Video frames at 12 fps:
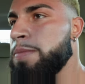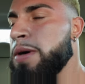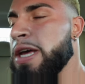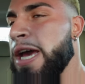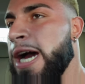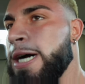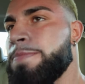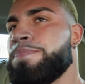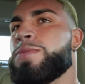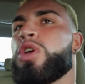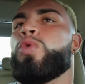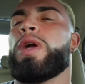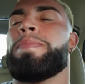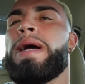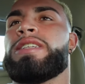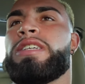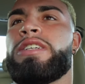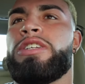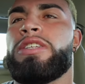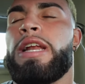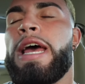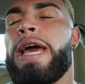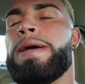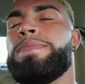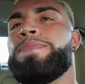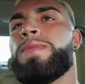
But yeah, quick bench session today.